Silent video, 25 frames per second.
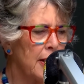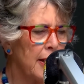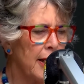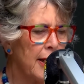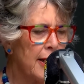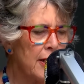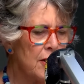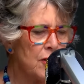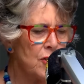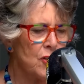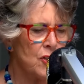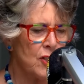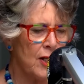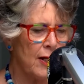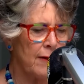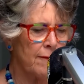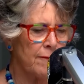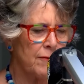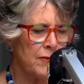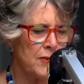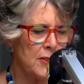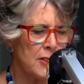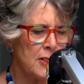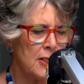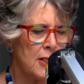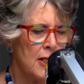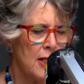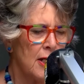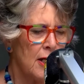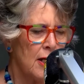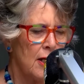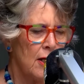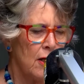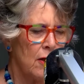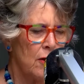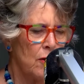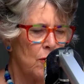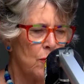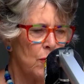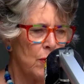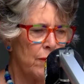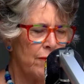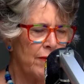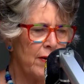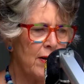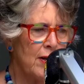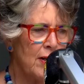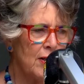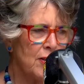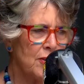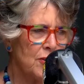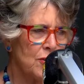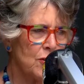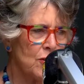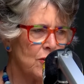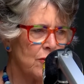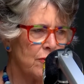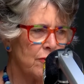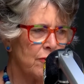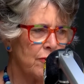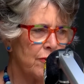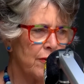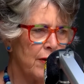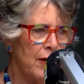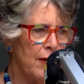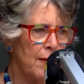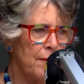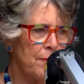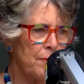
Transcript: head chefs who were very sort of